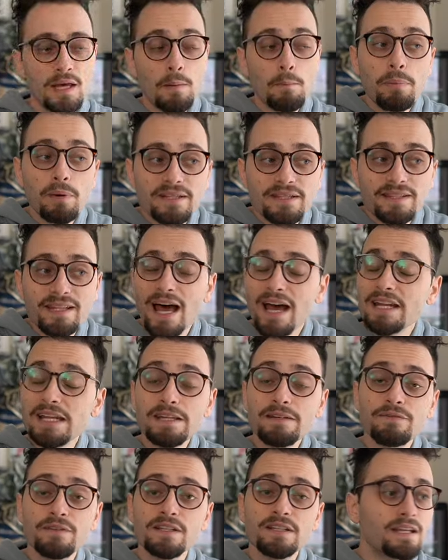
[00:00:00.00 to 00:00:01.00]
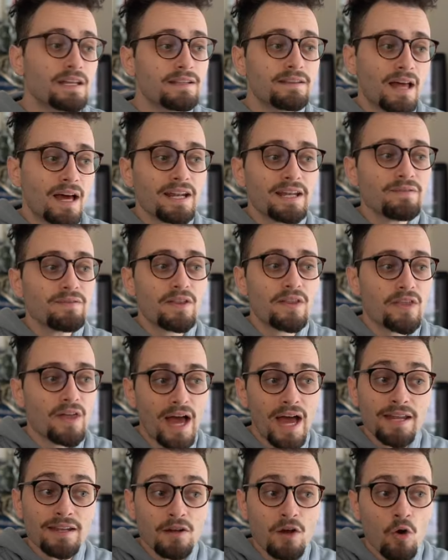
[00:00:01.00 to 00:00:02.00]
But not even, not even
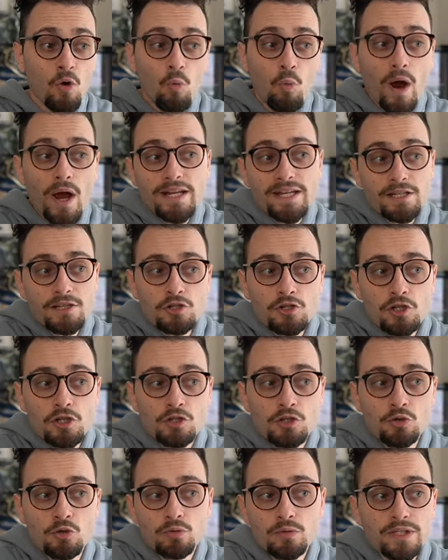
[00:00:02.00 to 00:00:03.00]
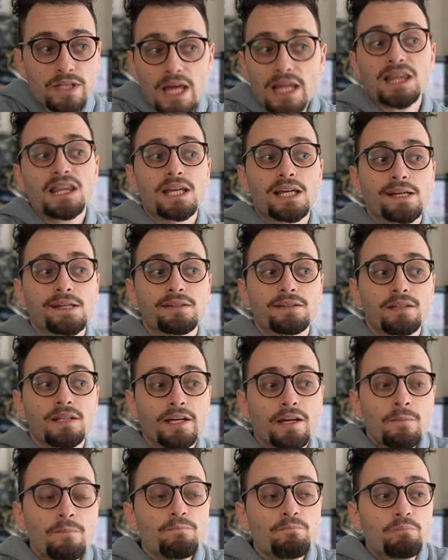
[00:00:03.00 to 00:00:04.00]
that, white can just do nothing.
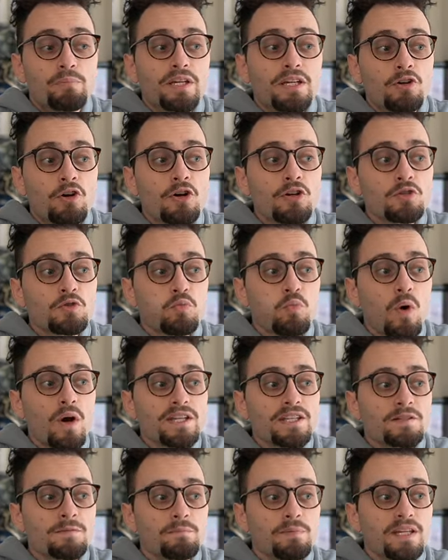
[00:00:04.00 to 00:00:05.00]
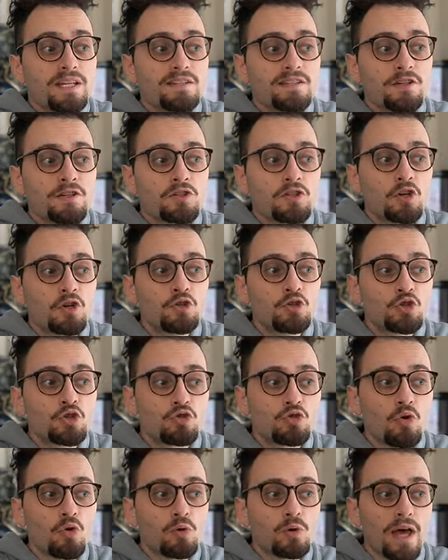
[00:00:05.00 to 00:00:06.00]
Like, because white's pieces
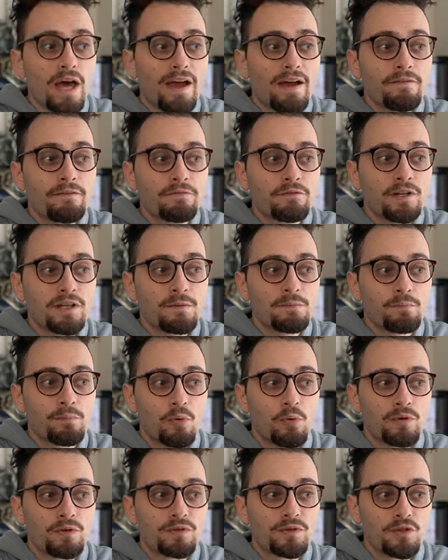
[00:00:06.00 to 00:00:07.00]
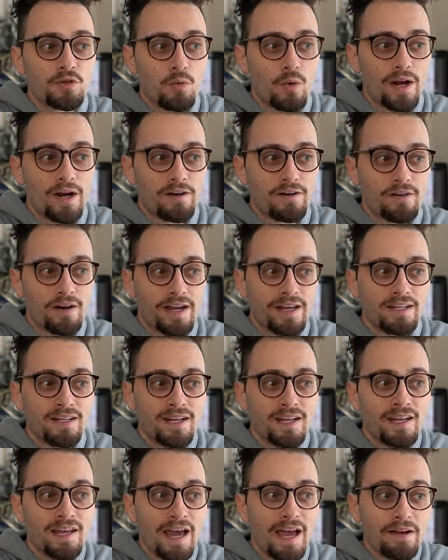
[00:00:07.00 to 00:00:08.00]
control every important square, right?
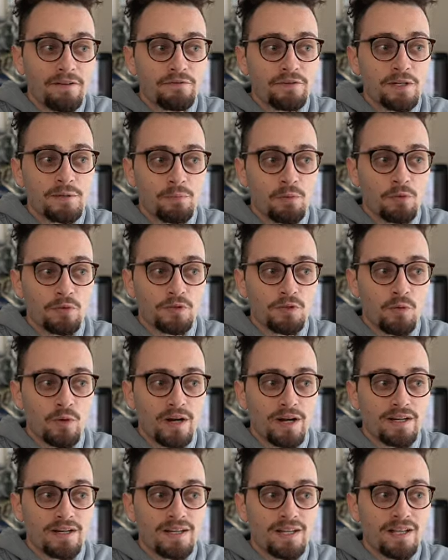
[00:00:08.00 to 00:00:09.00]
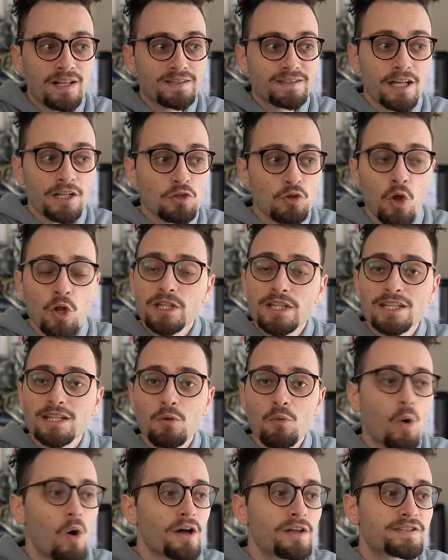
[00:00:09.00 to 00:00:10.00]
Every important square. That's all
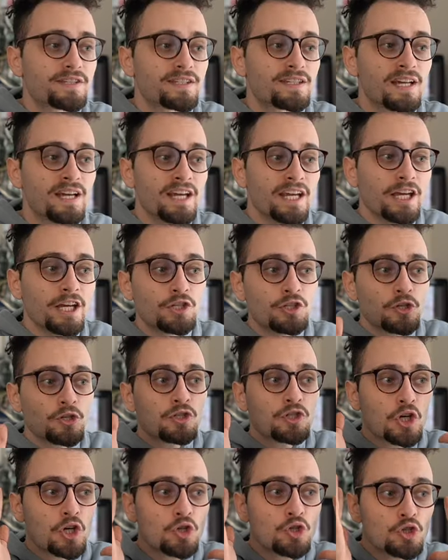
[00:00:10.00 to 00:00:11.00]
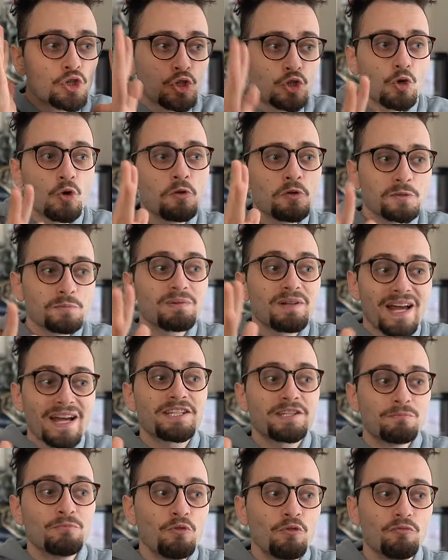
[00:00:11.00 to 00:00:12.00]
Leela wants. It just controls
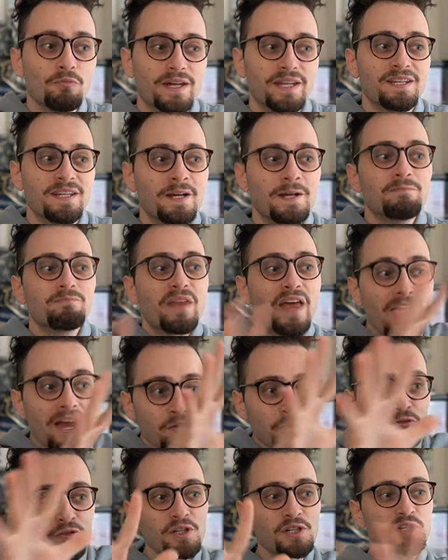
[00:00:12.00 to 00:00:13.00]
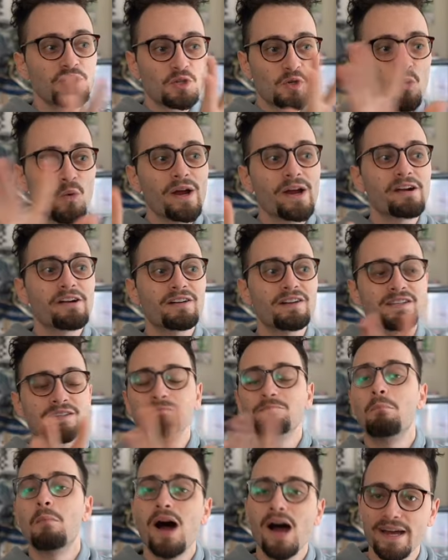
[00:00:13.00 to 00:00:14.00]
black's movement. Every square is
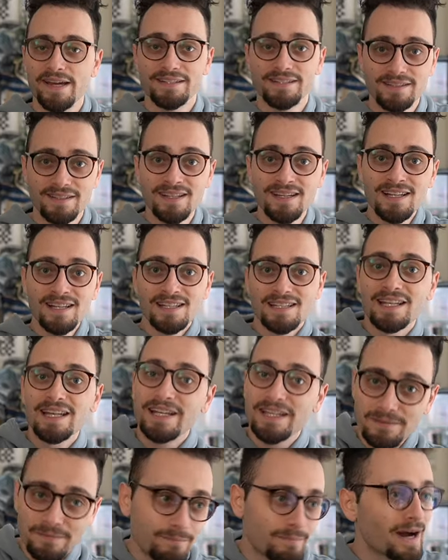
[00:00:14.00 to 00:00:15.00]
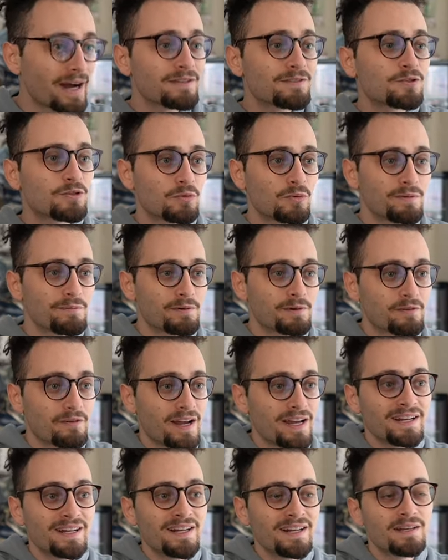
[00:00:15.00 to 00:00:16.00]
mined, like in Minesweeper,
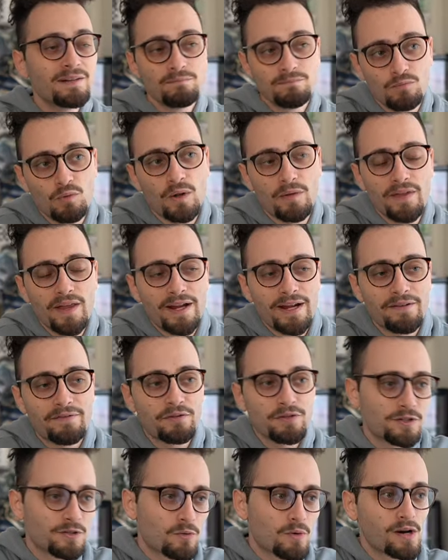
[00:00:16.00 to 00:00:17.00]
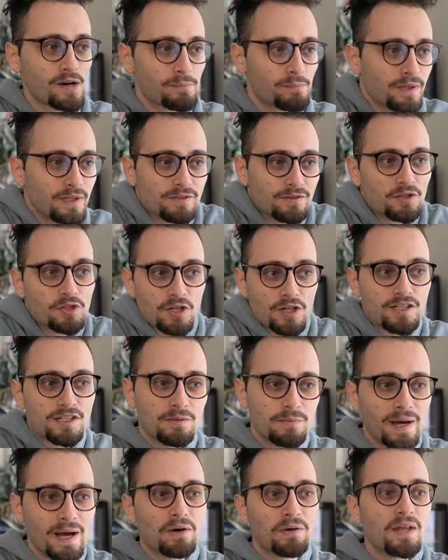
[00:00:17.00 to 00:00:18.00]
right? Well, not every square, but just
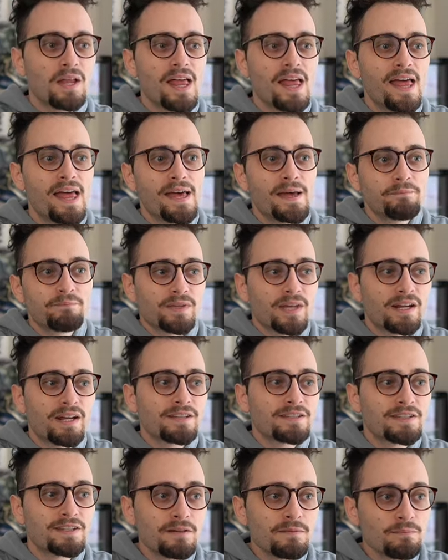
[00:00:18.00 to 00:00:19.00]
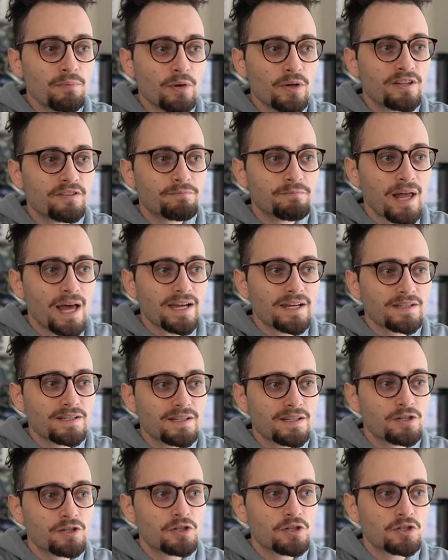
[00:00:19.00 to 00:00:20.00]
about. And at some point, if black is
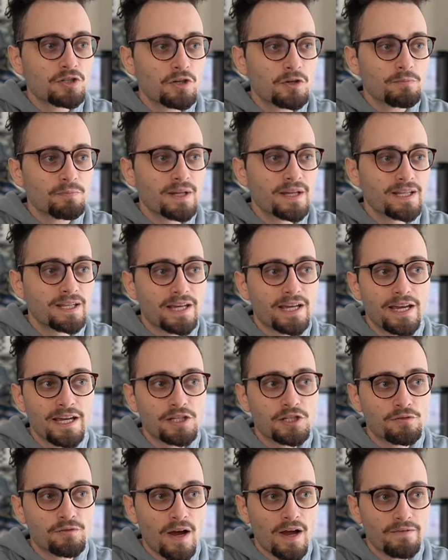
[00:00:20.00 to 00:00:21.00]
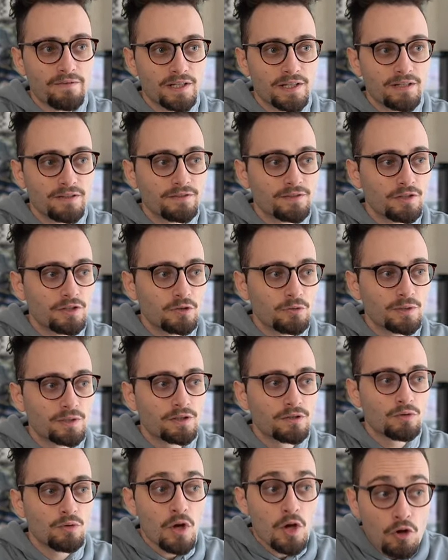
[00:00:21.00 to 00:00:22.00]
going to just start playing like h5 and continuing
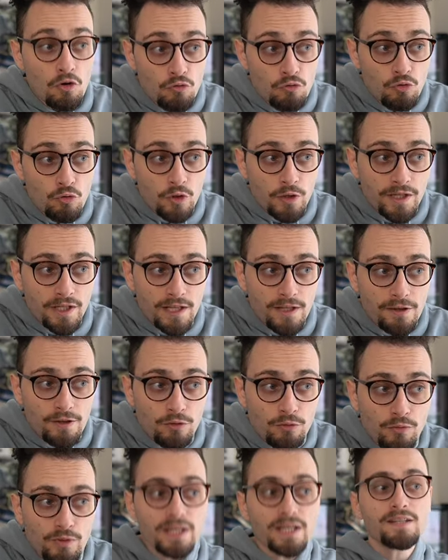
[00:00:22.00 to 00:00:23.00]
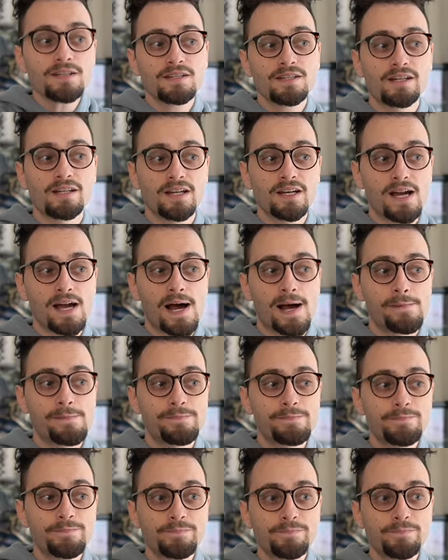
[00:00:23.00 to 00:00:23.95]
to do, rookie 3 is going to come,